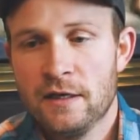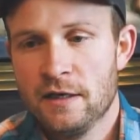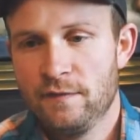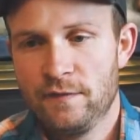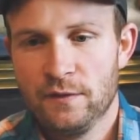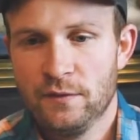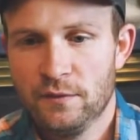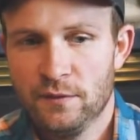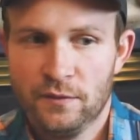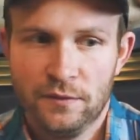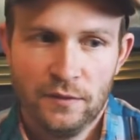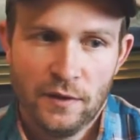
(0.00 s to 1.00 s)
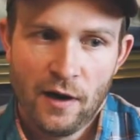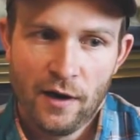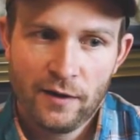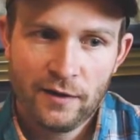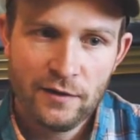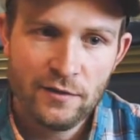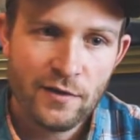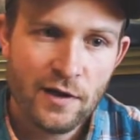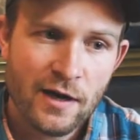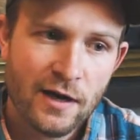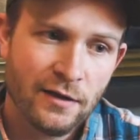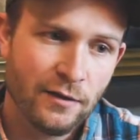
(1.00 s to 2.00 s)
If you are going to
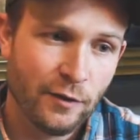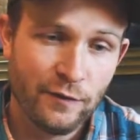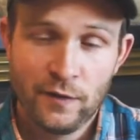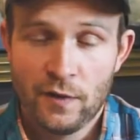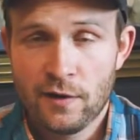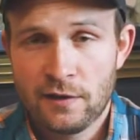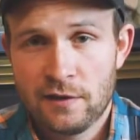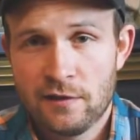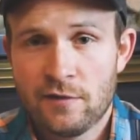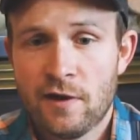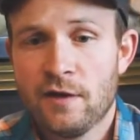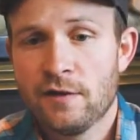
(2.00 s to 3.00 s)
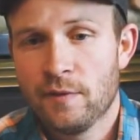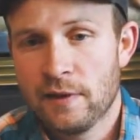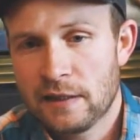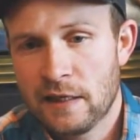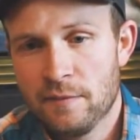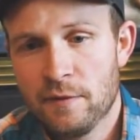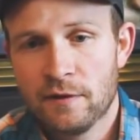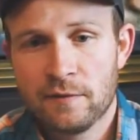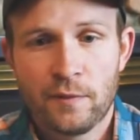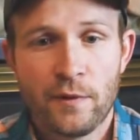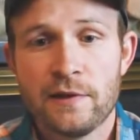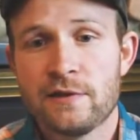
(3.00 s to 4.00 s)
draw, or if you aren't going to draw and you want to keep building
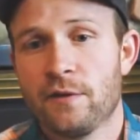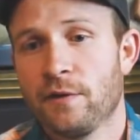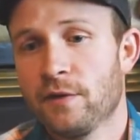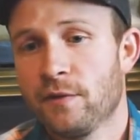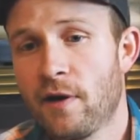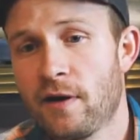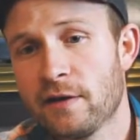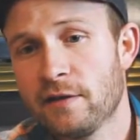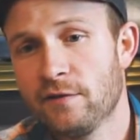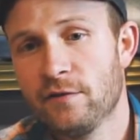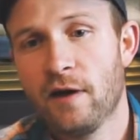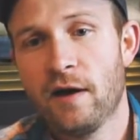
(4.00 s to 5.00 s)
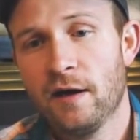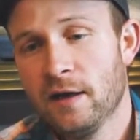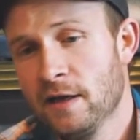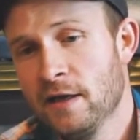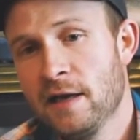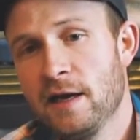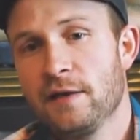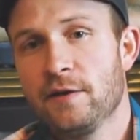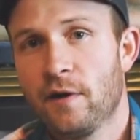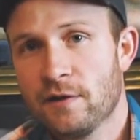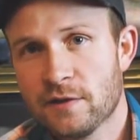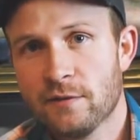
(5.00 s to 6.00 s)
points, or you are going to draw and you
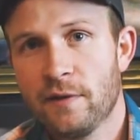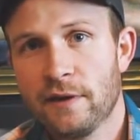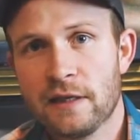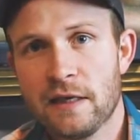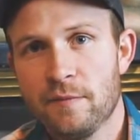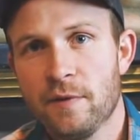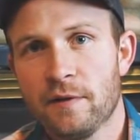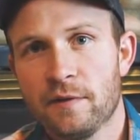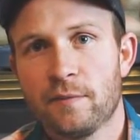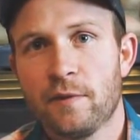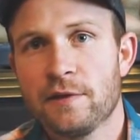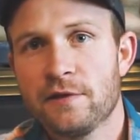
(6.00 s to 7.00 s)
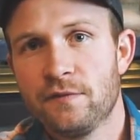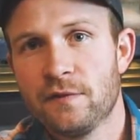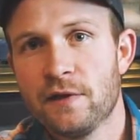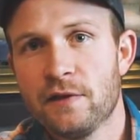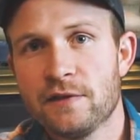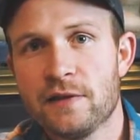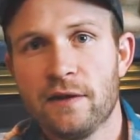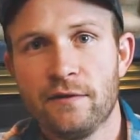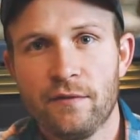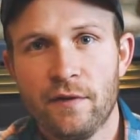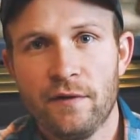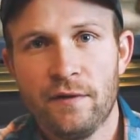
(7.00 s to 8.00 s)
also want to keep building points for years down the
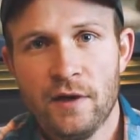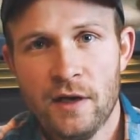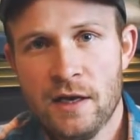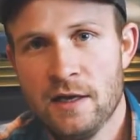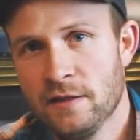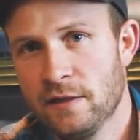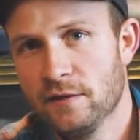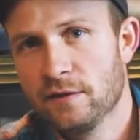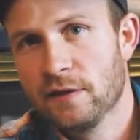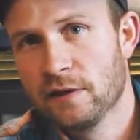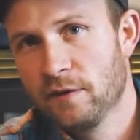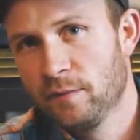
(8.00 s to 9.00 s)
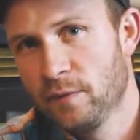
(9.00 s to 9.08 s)
road, then you'll click the